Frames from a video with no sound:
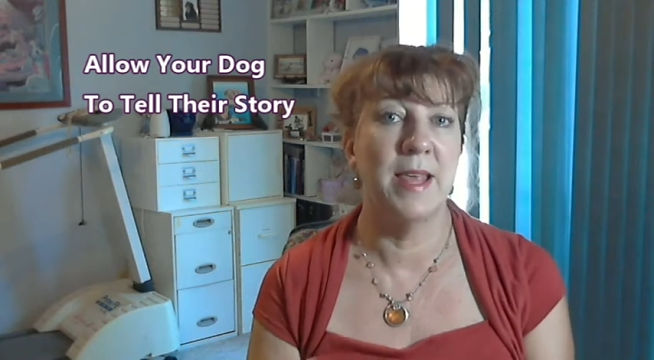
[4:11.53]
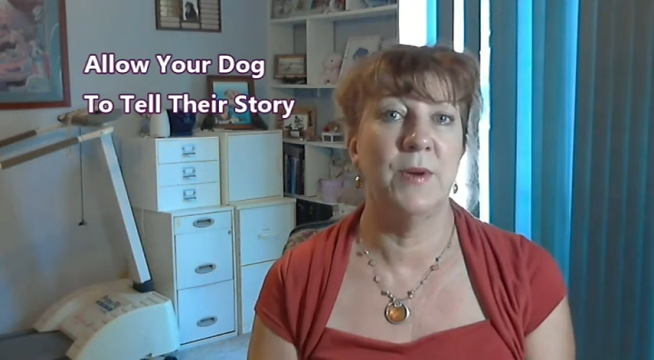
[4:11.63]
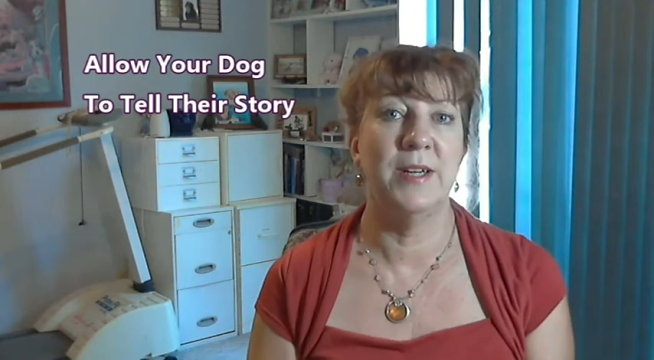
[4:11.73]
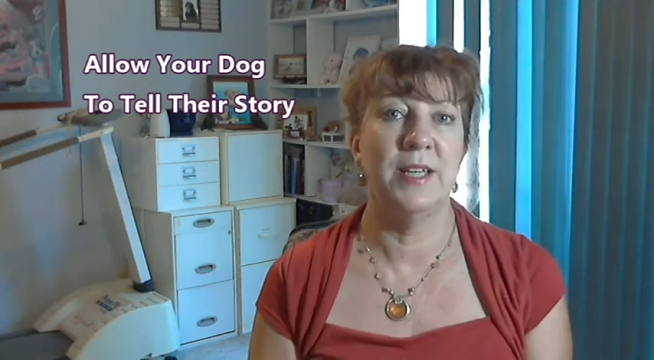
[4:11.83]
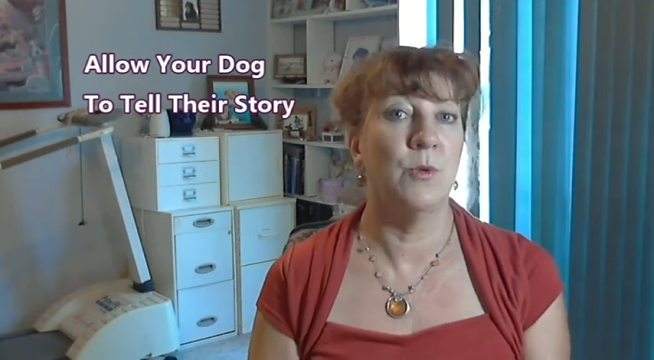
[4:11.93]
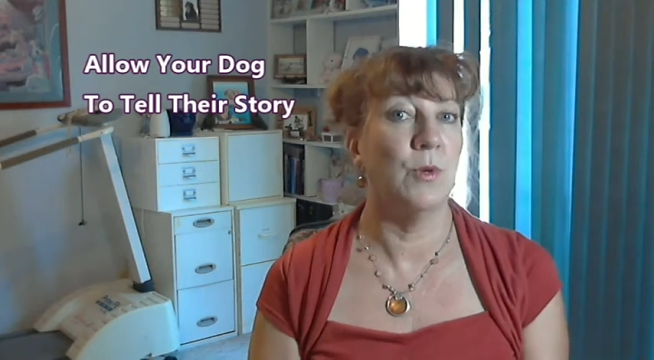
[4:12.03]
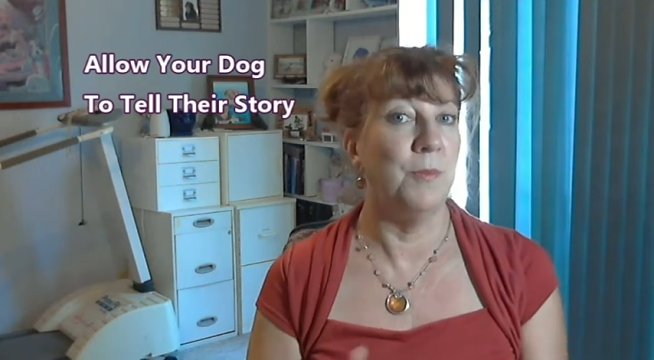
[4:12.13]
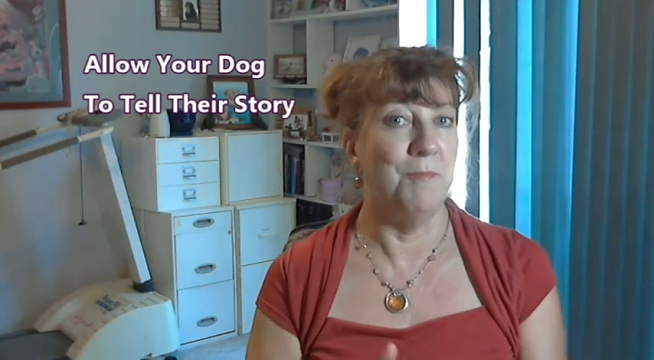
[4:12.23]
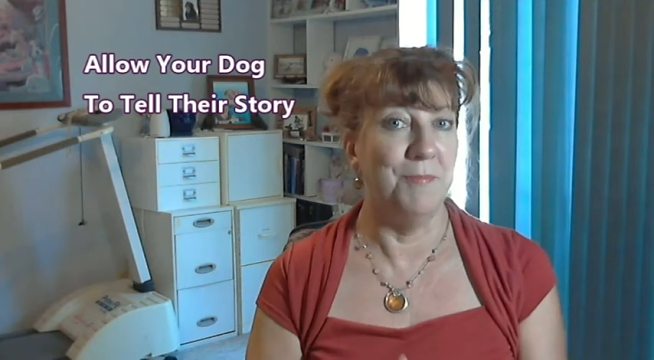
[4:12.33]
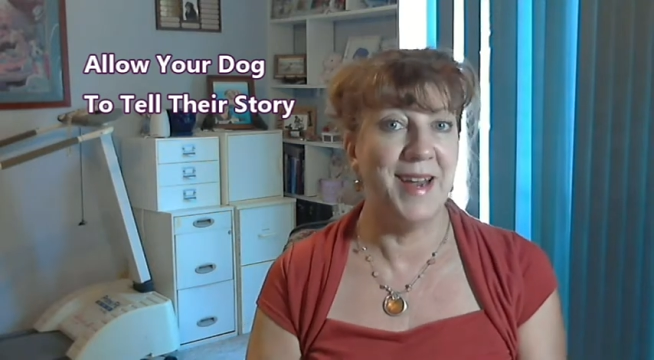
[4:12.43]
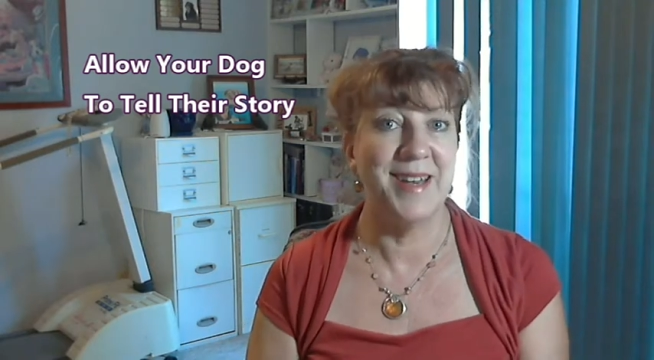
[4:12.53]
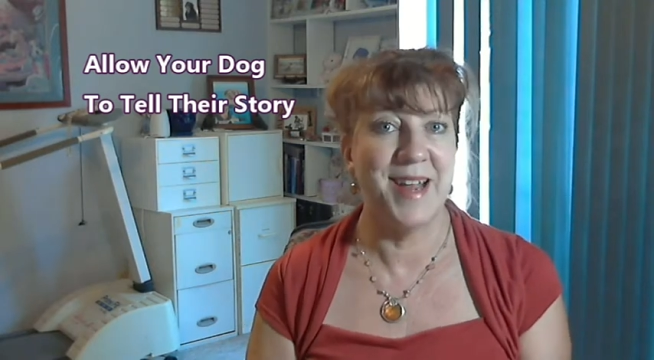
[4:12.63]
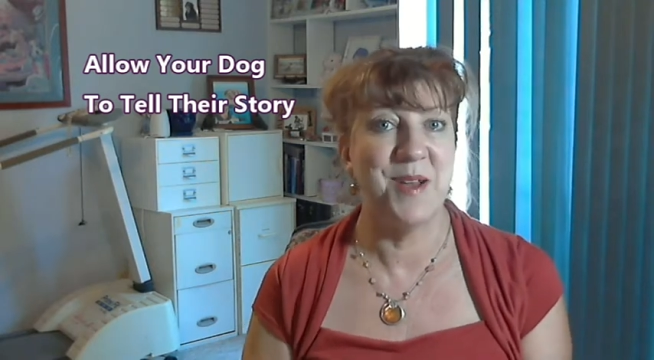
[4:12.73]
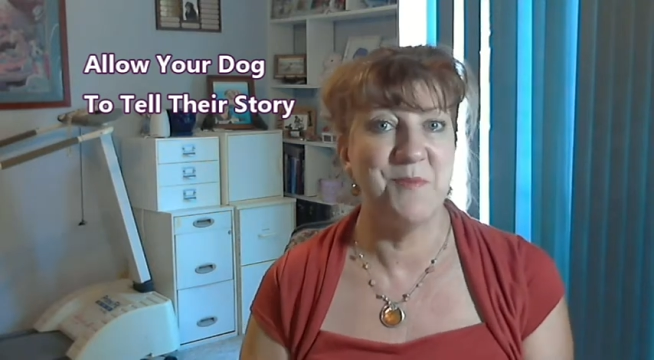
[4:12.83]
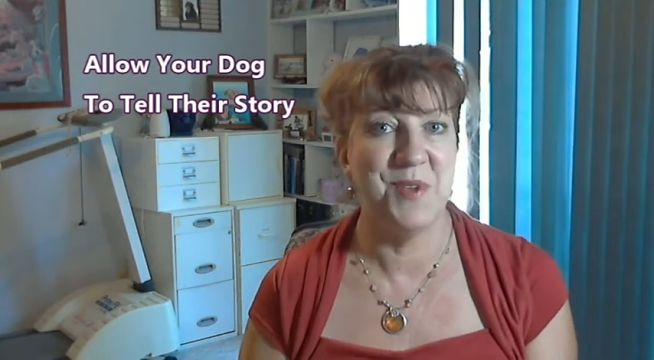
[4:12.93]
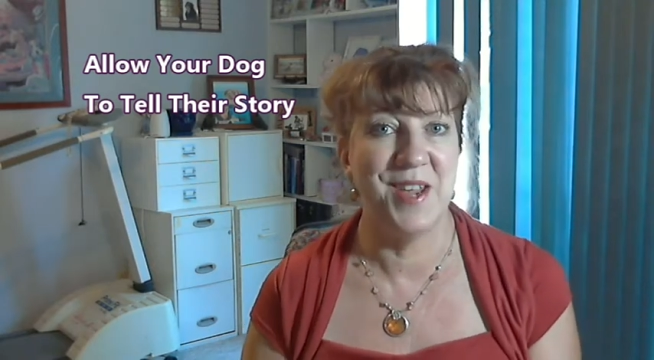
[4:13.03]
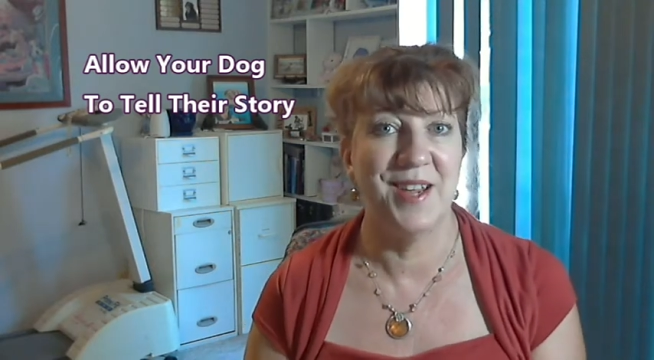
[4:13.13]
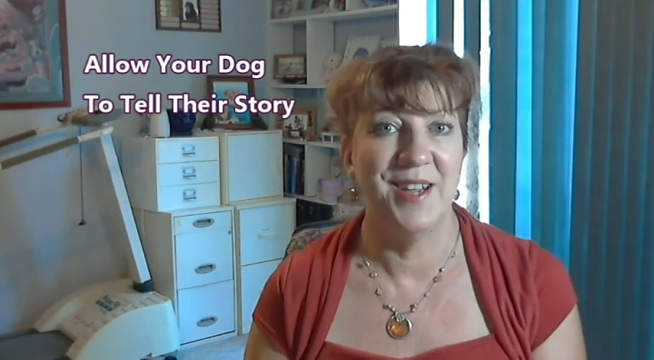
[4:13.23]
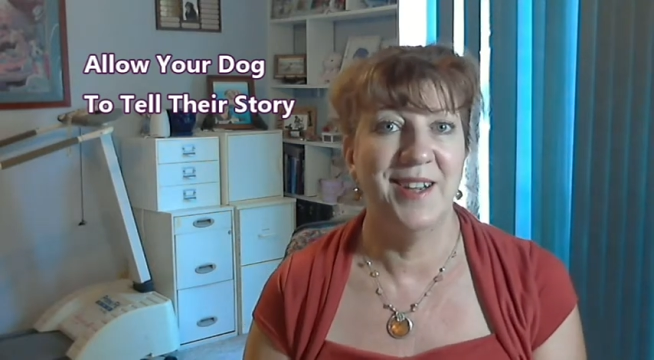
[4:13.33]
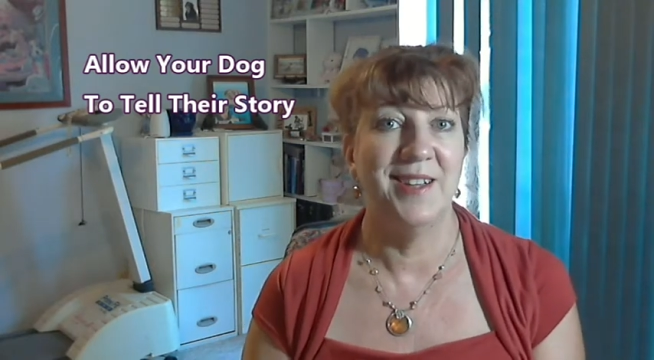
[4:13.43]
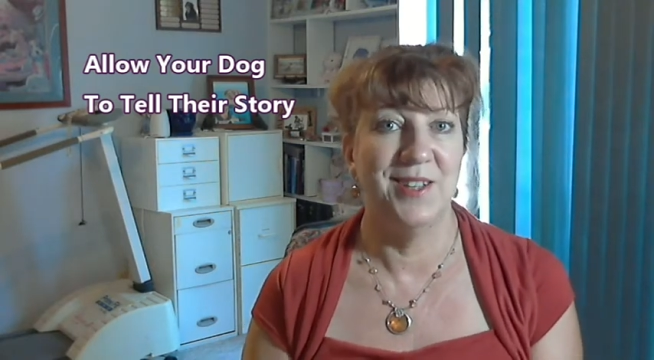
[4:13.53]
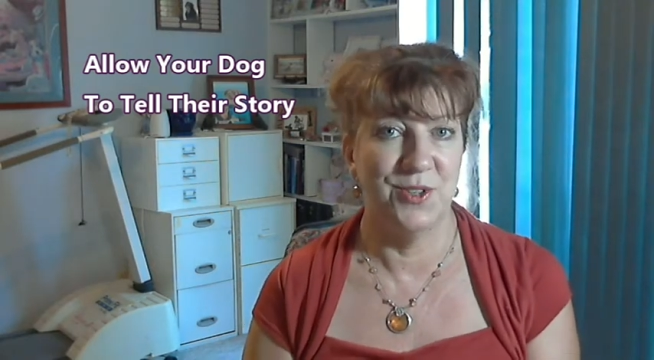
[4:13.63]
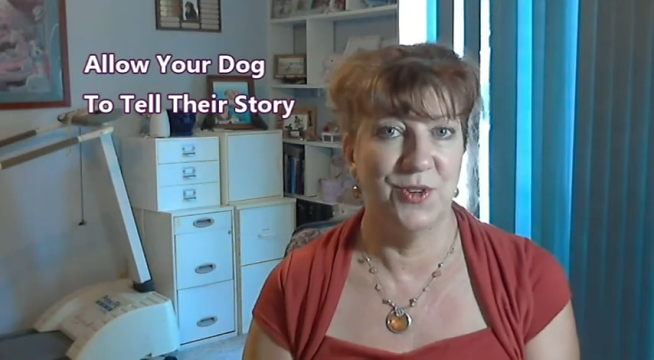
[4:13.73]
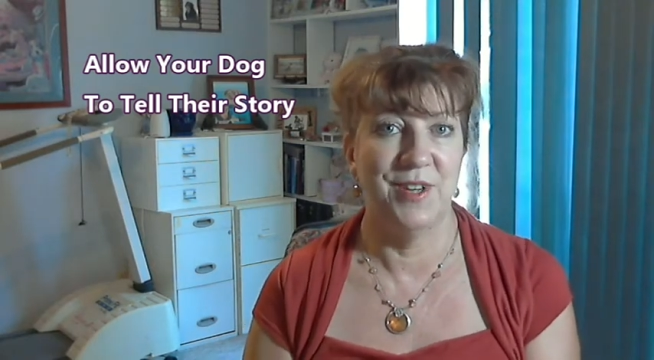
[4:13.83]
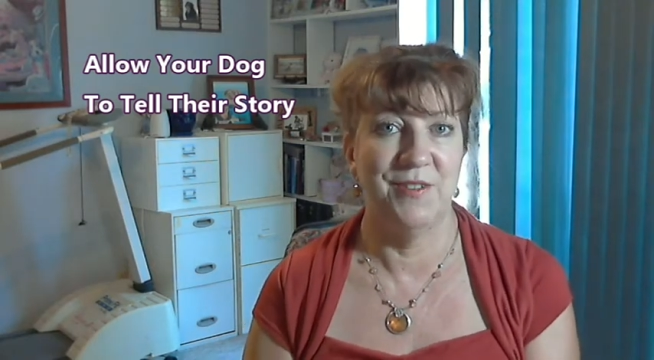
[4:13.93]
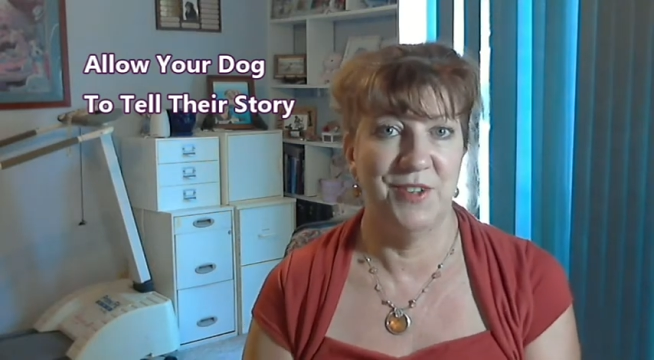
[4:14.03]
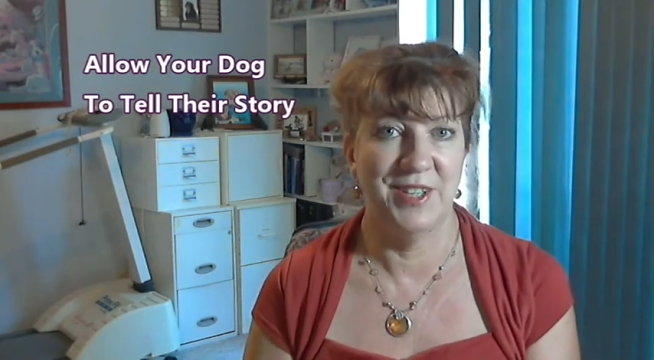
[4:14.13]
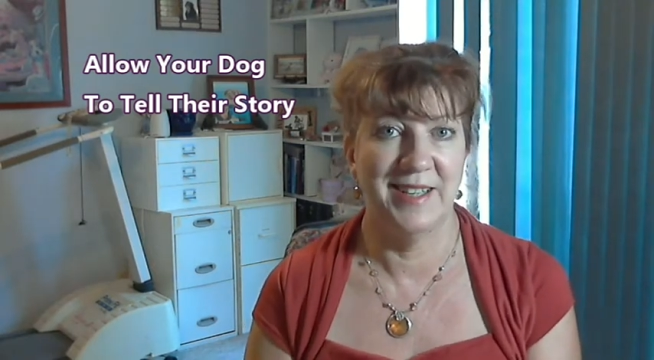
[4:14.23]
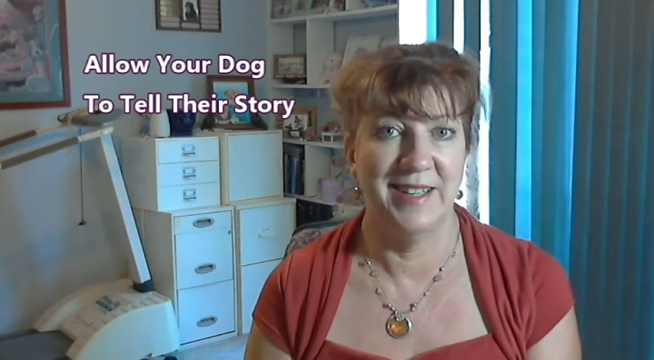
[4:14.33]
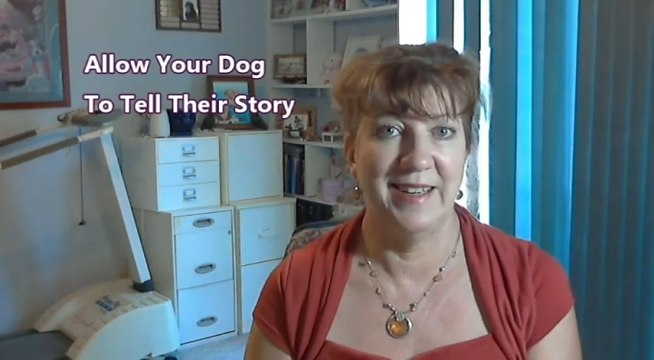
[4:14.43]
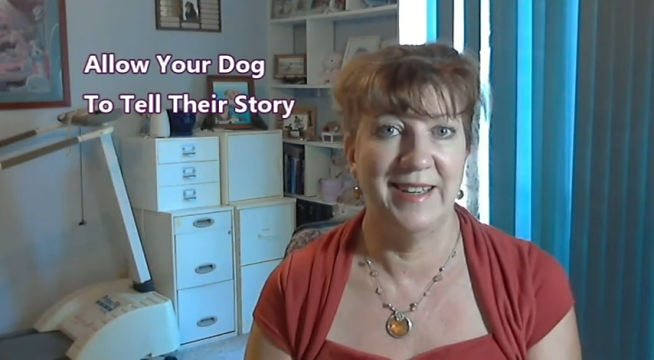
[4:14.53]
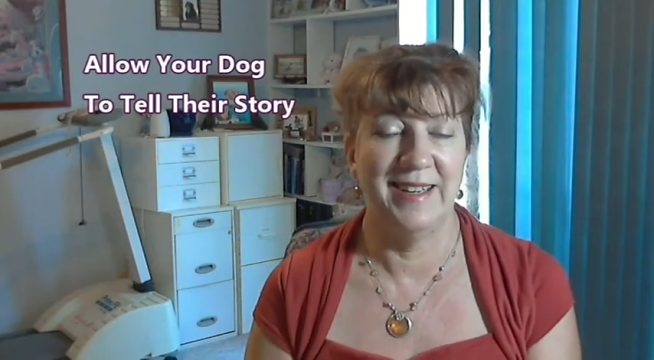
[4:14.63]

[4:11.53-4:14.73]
they want to tell the world might not be the story of your skit.